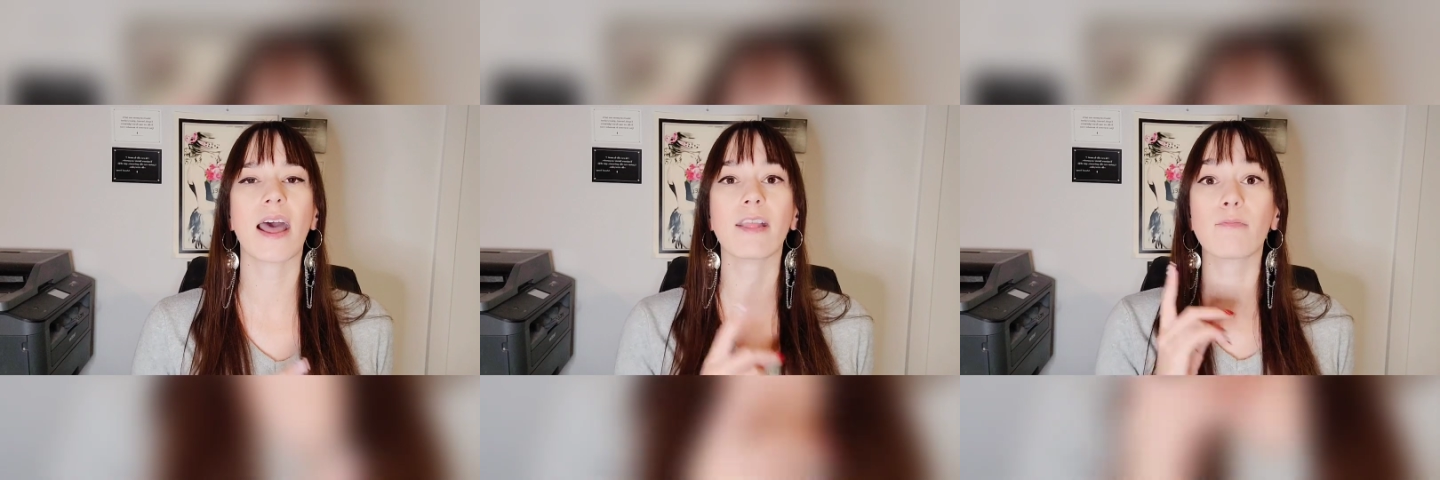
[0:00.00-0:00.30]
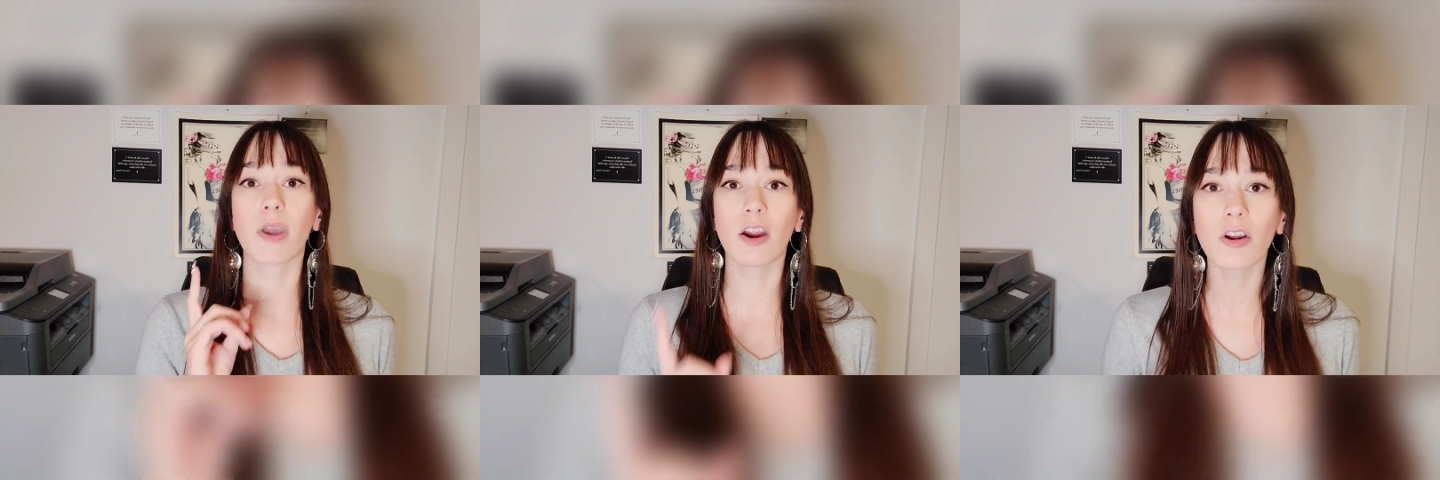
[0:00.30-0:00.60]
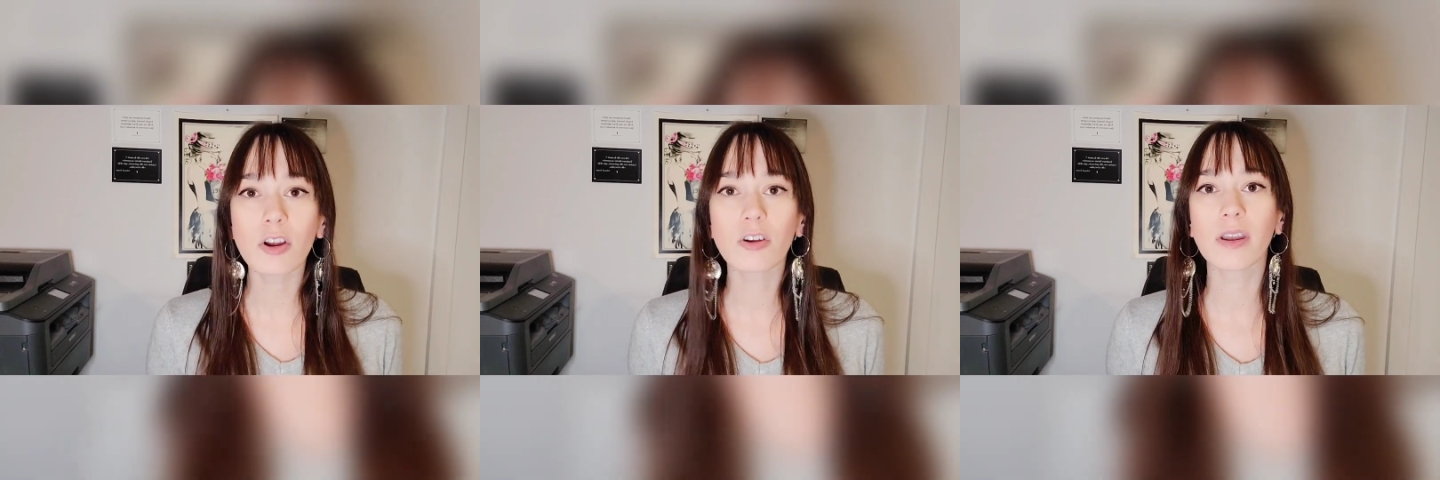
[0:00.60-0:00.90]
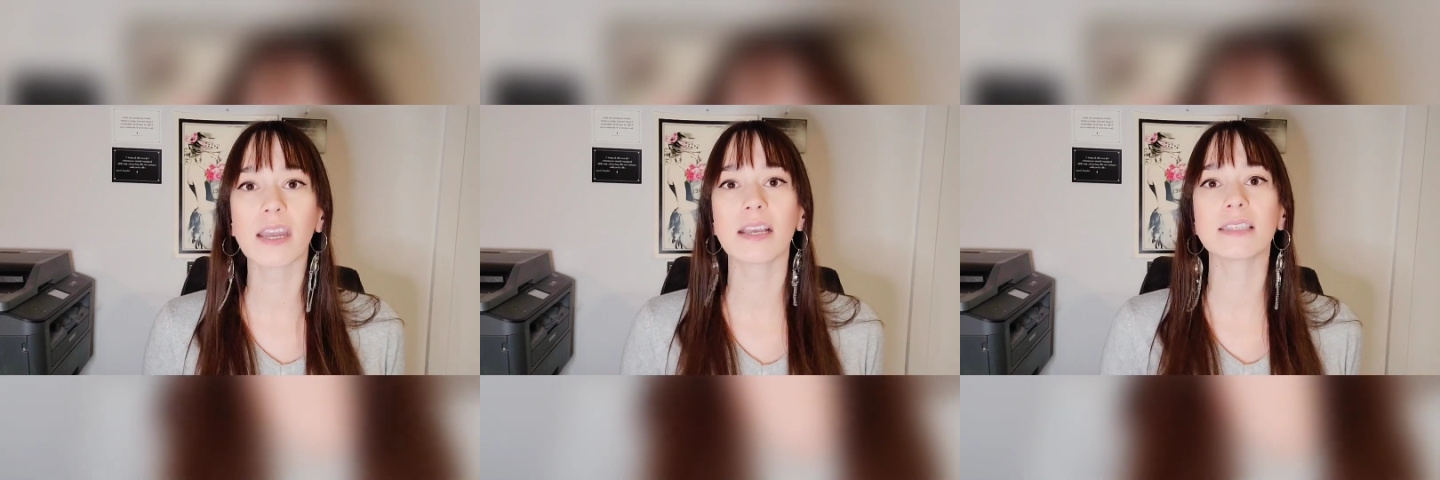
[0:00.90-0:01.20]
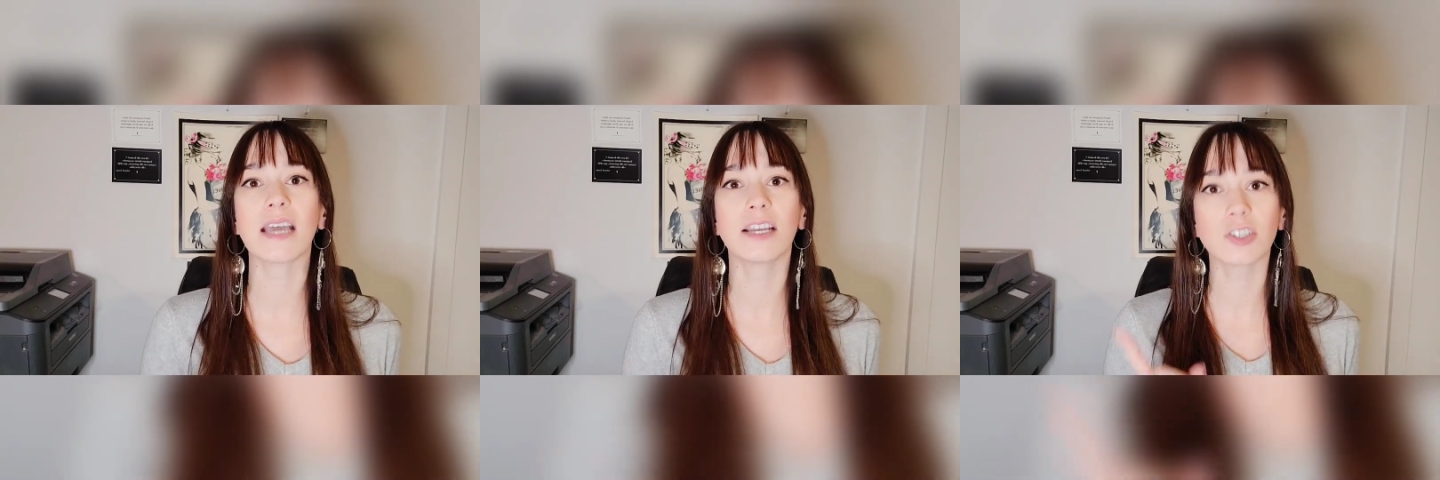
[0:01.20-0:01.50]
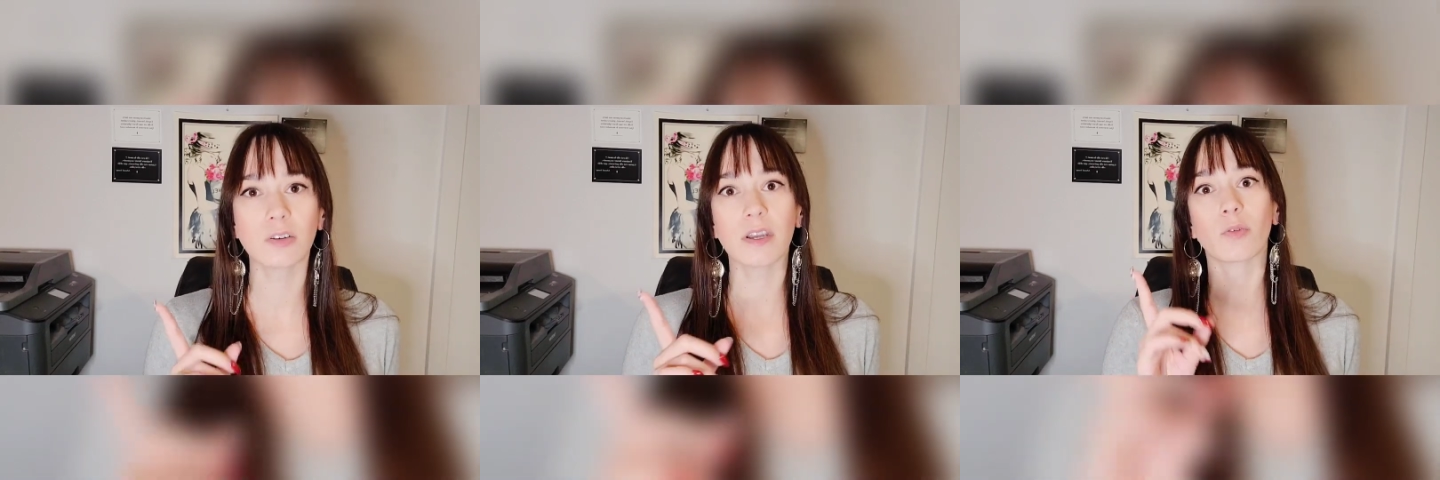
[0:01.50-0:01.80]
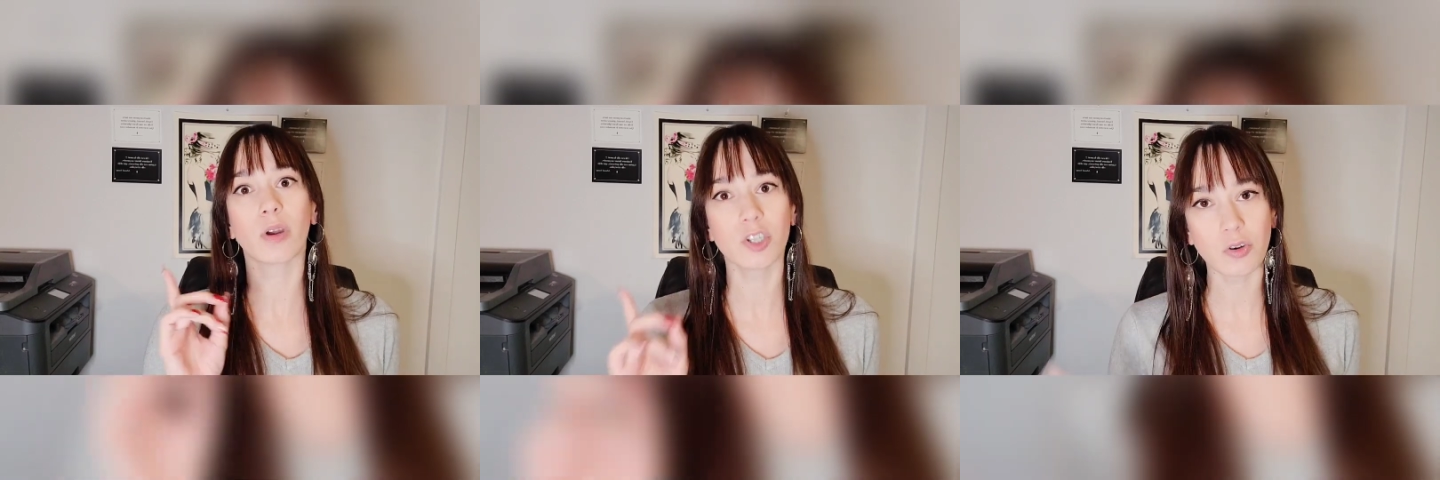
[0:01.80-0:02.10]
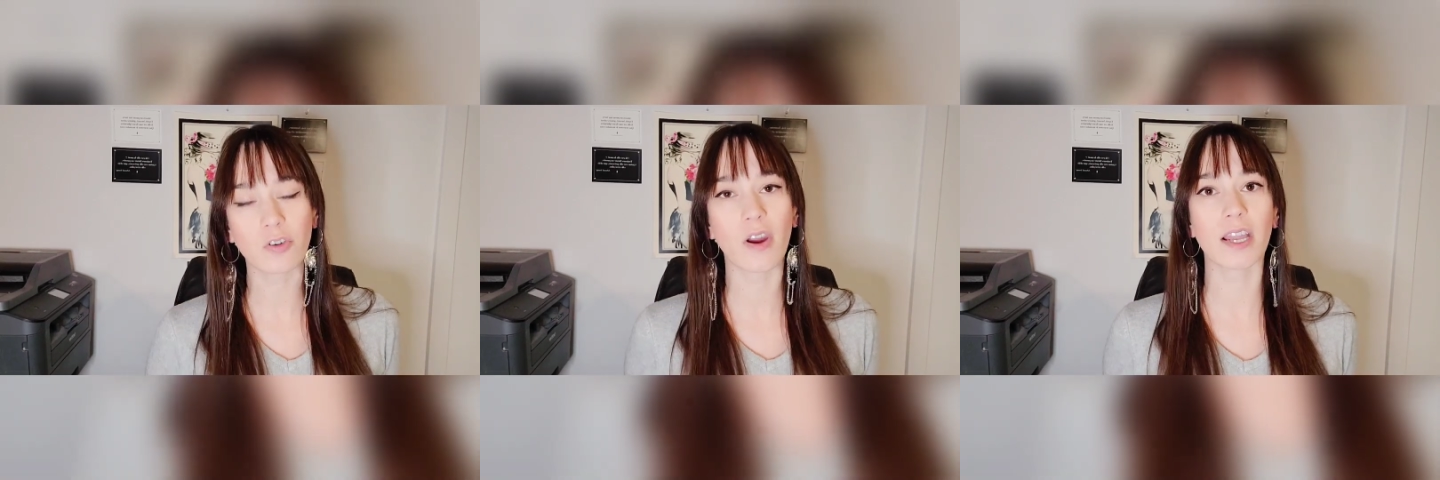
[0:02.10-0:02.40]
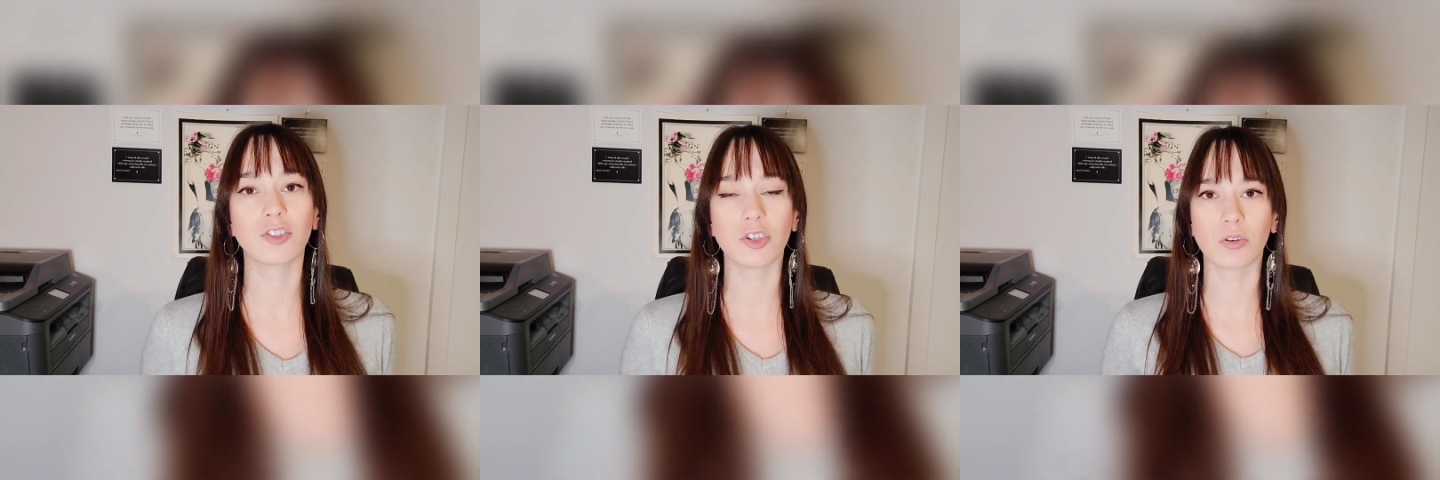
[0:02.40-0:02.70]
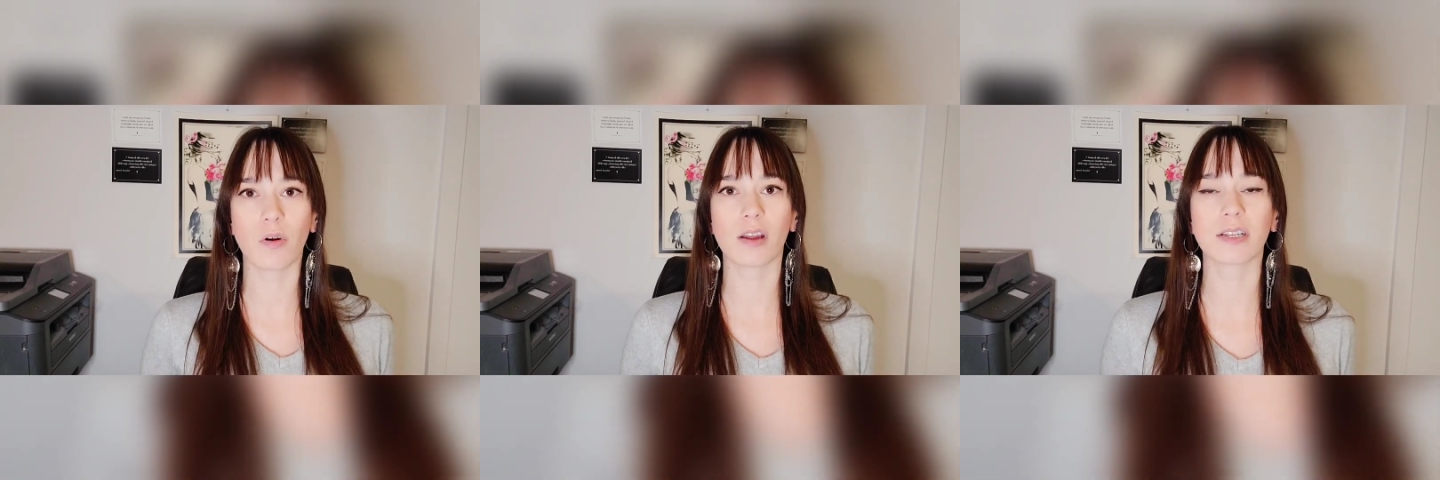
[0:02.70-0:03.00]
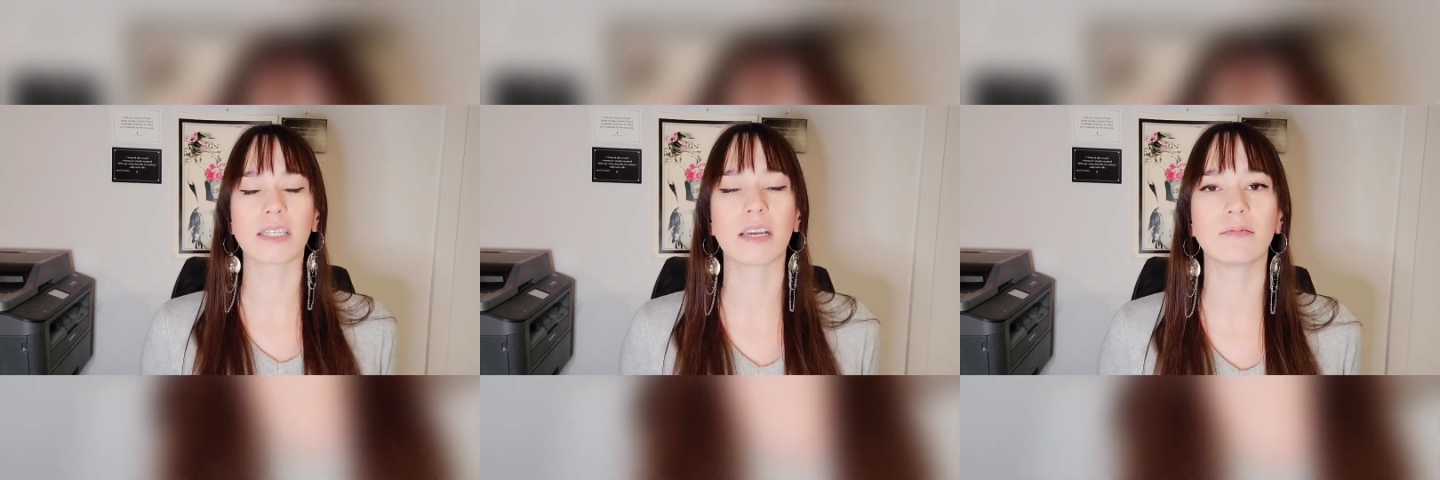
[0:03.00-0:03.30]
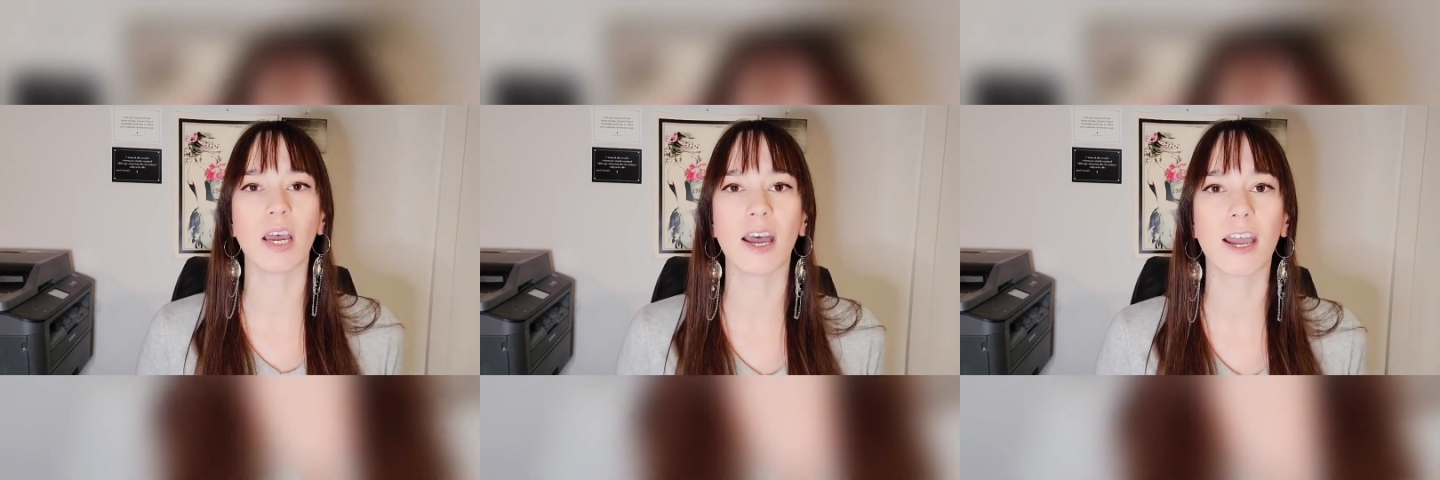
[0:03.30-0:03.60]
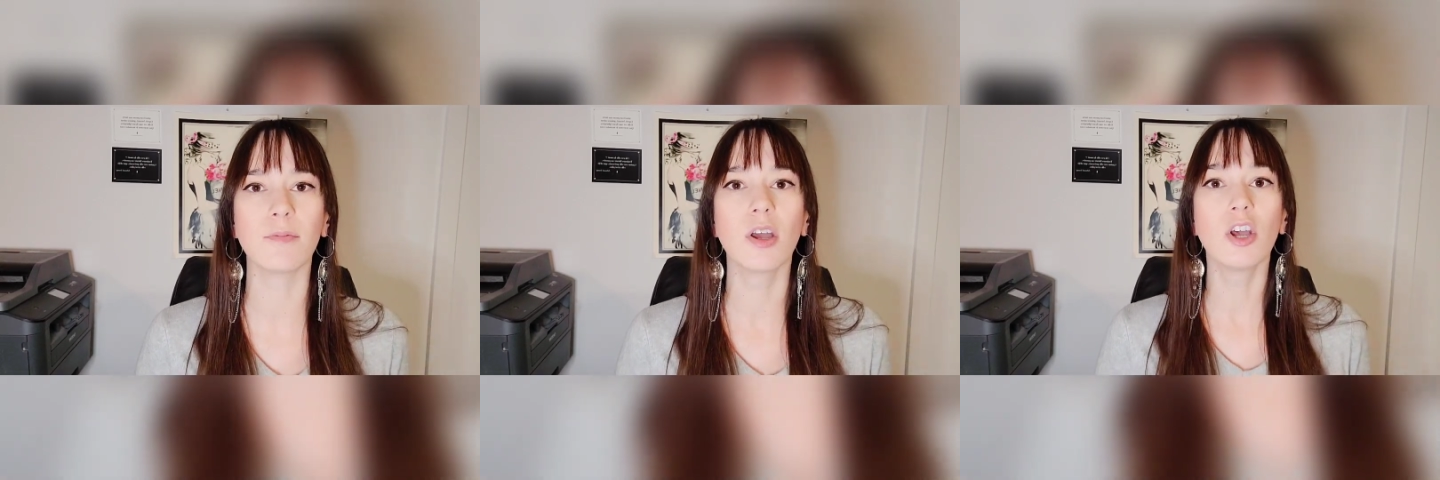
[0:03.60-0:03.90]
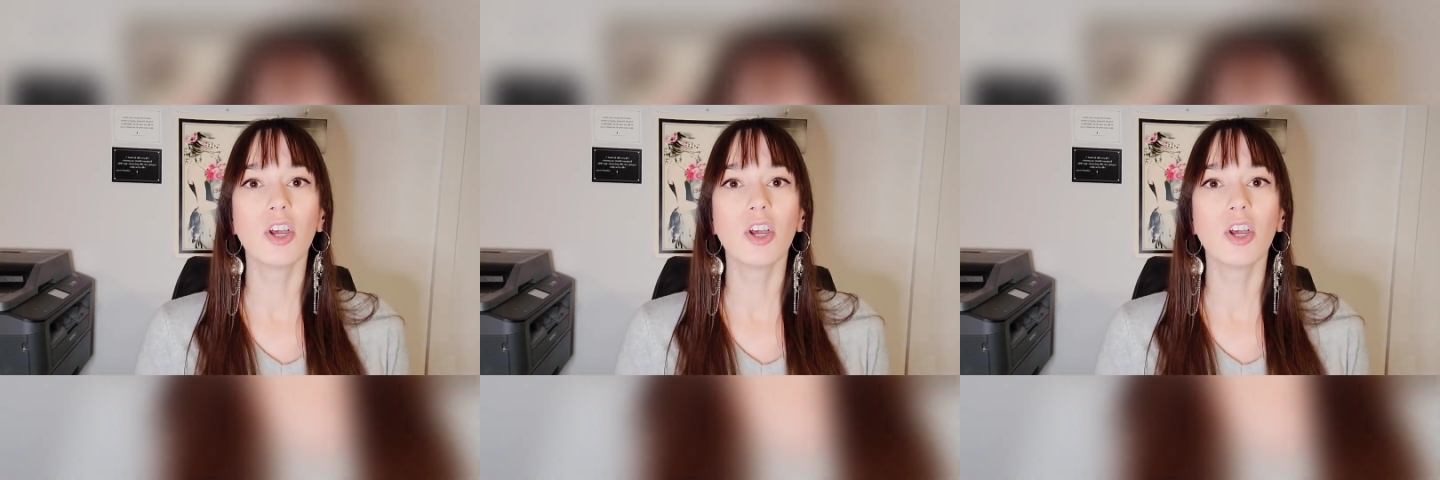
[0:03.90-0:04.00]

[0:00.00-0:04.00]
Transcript: that Mercury is entering retrograde too around the same time.